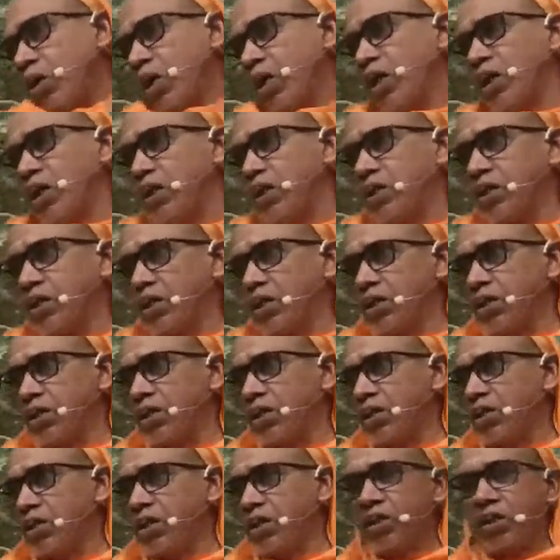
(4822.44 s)
You are like
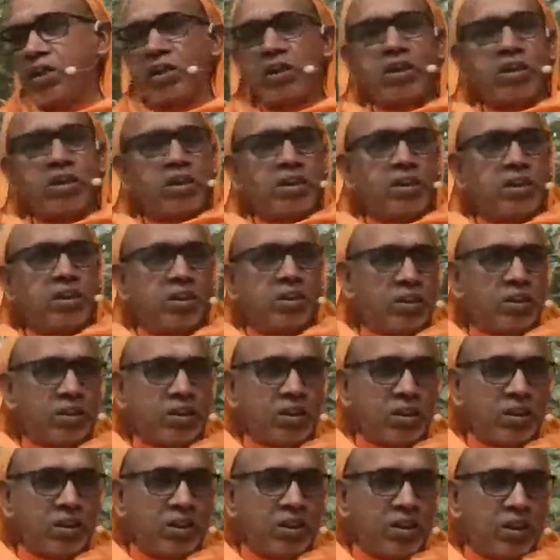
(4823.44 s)
that
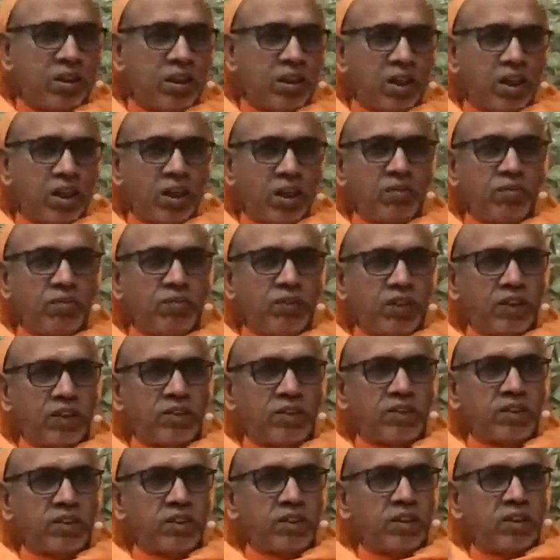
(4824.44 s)

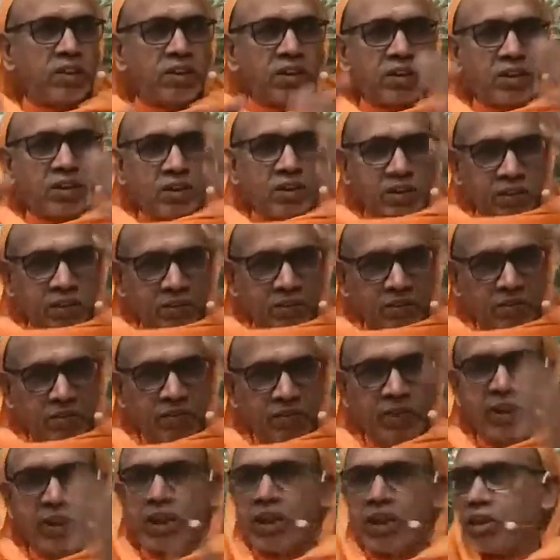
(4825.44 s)
lifeless
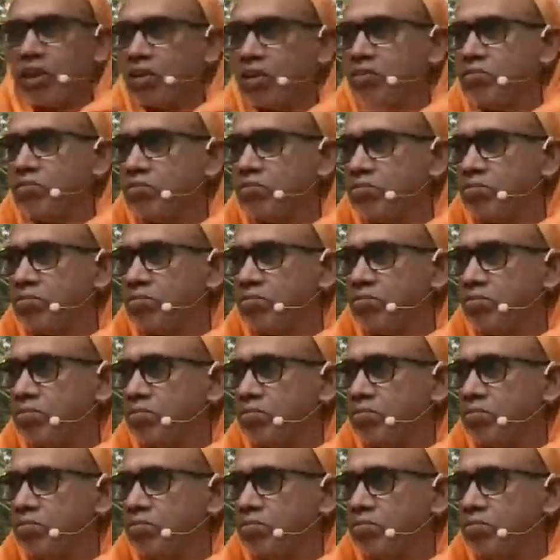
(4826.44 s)
figure.